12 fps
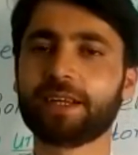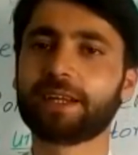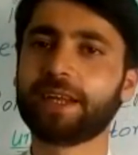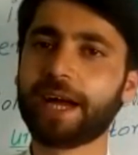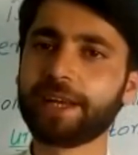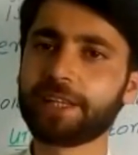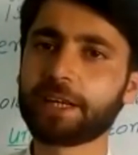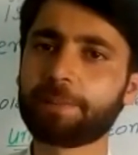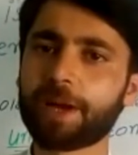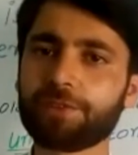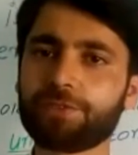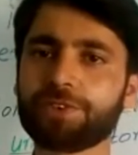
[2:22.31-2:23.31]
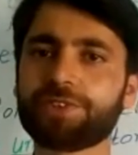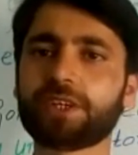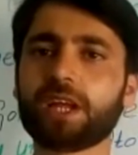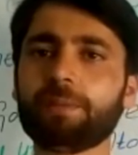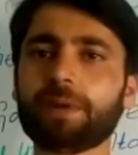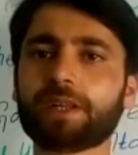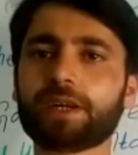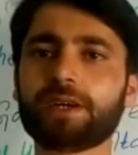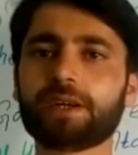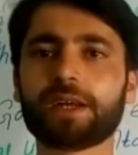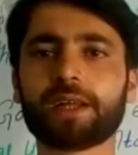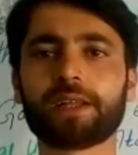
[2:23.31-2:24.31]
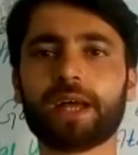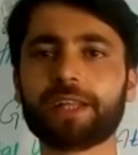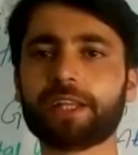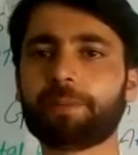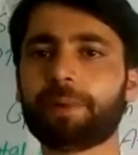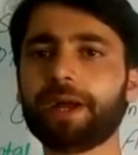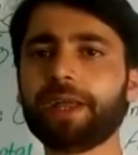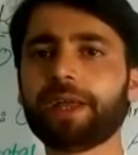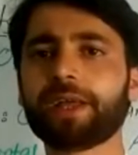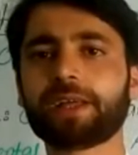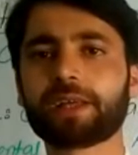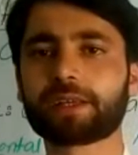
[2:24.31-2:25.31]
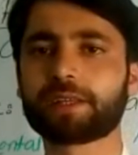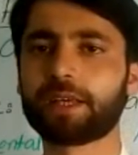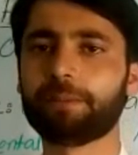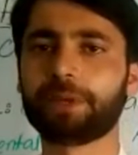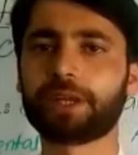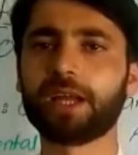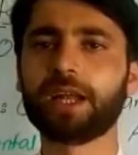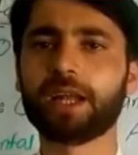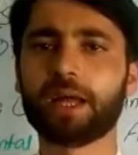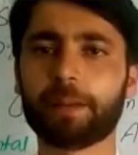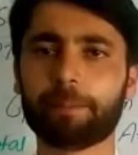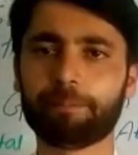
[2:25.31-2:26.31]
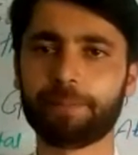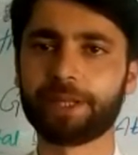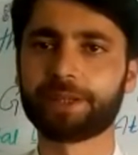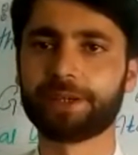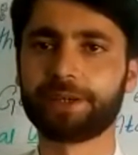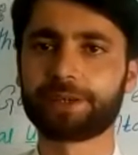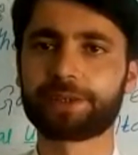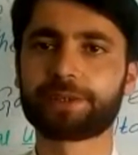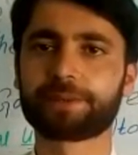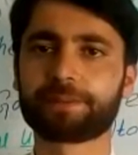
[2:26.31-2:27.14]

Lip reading: Neither by physical method, neither by chemical method.